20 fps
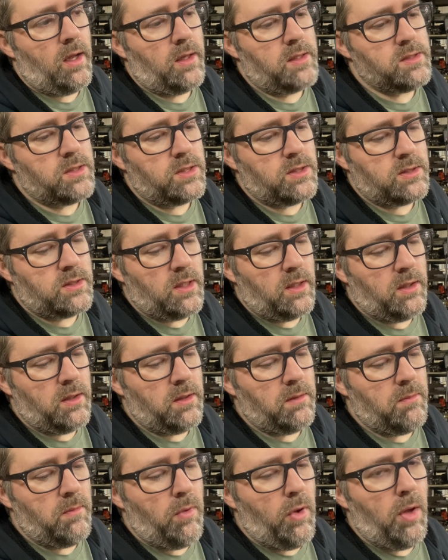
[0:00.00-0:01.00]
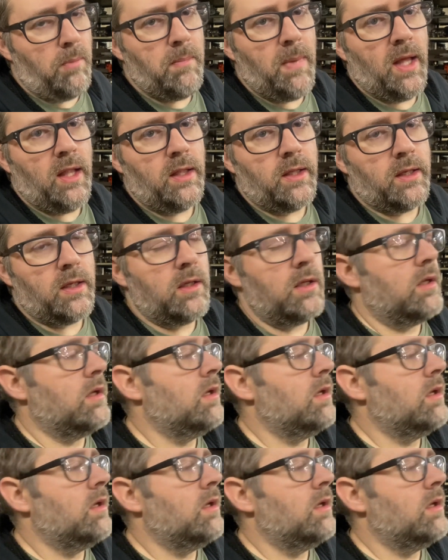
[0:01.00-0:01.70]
It's just a Melling.